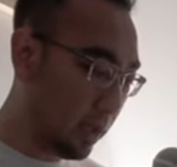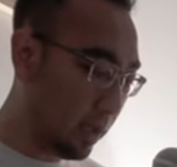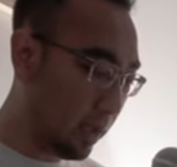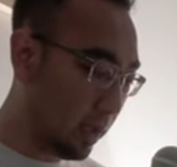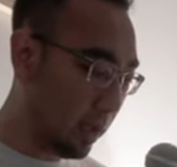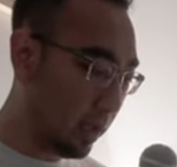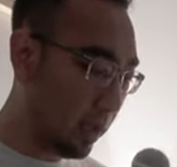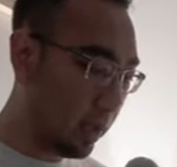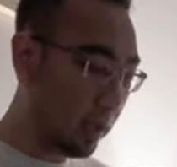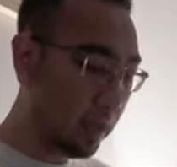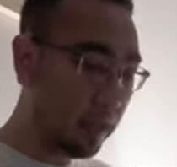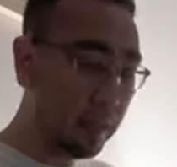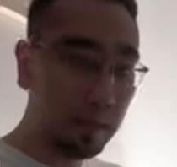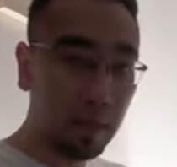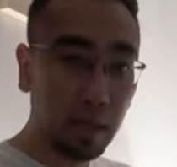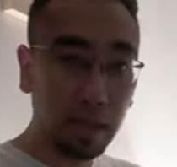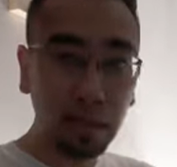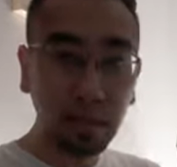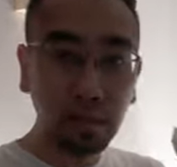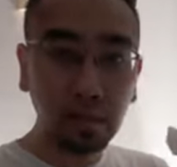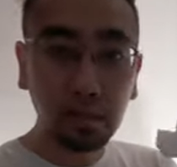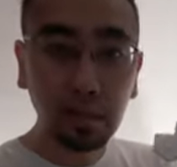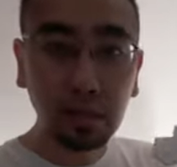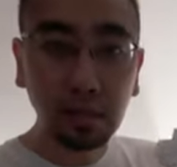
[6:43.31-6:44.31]
and there
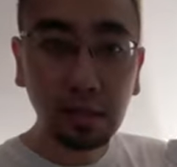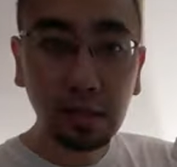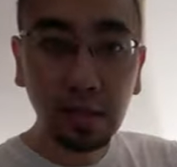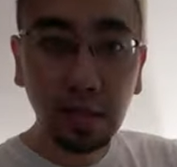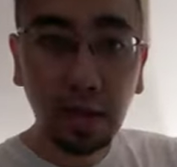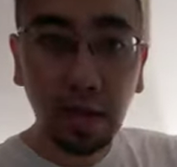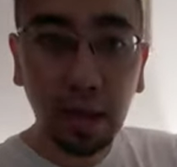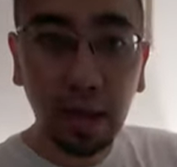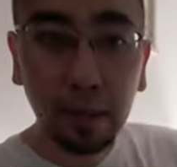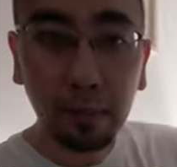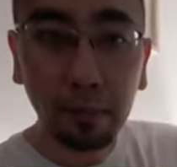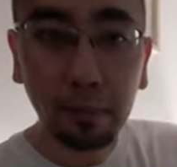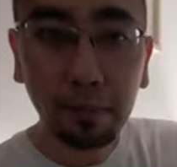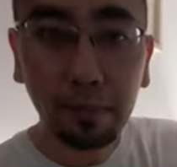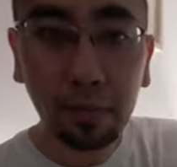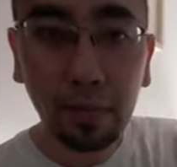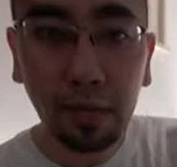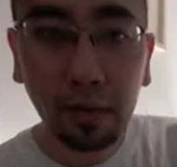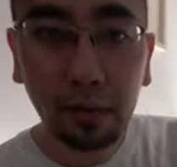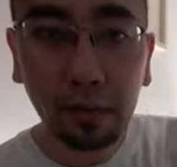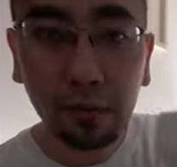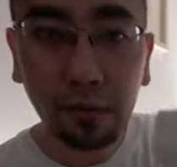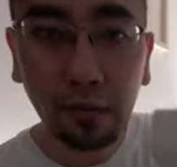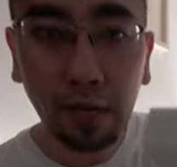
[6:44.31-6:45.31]
is this clamp
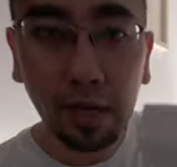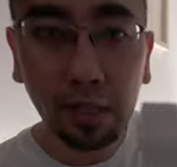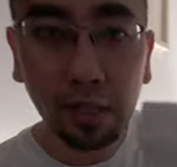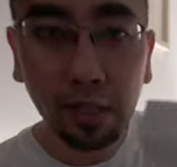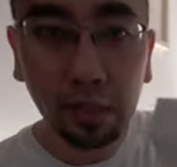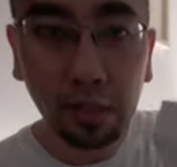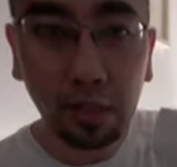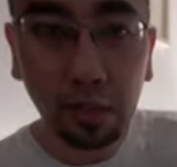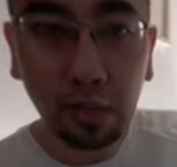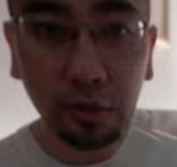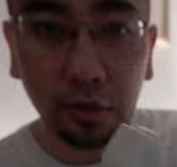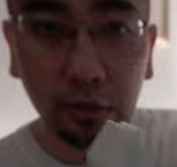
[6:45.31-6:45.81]
function